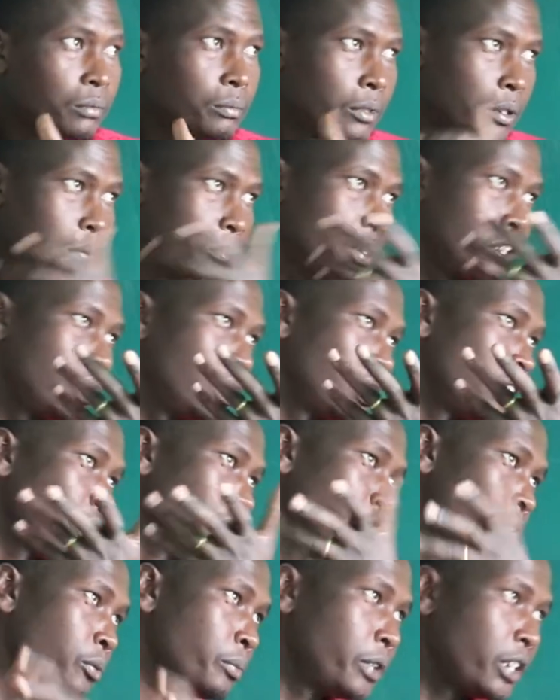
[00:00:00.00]
Maybe in a
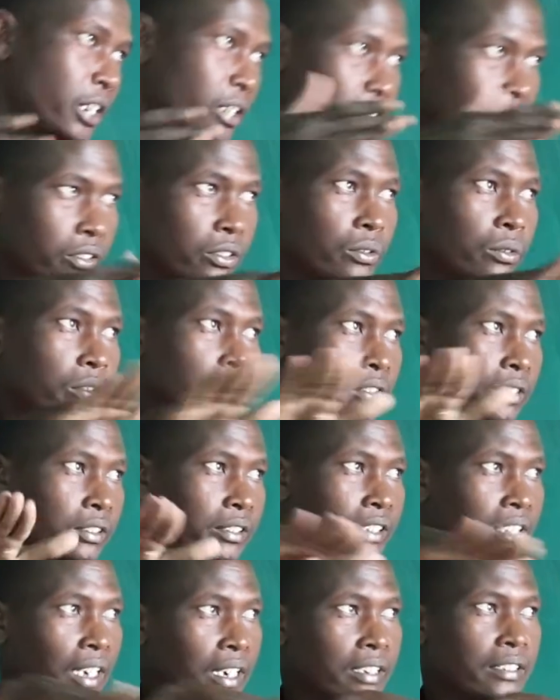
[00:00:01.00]
few minutes you will
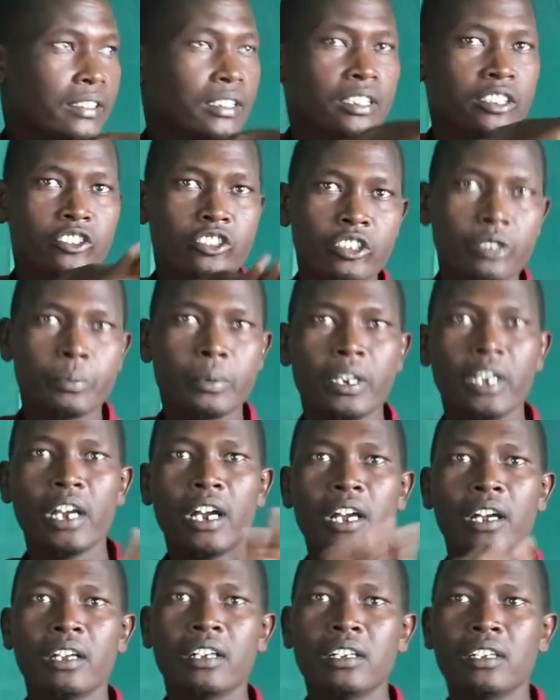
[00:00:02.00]
start seeing sheep
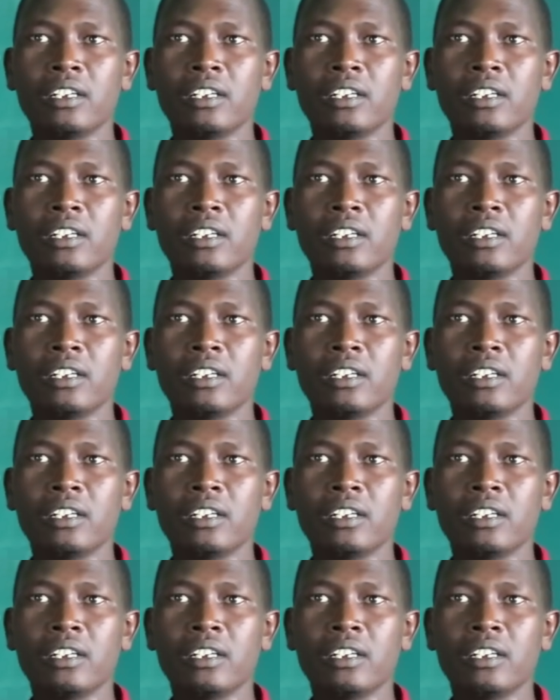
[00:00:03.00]
here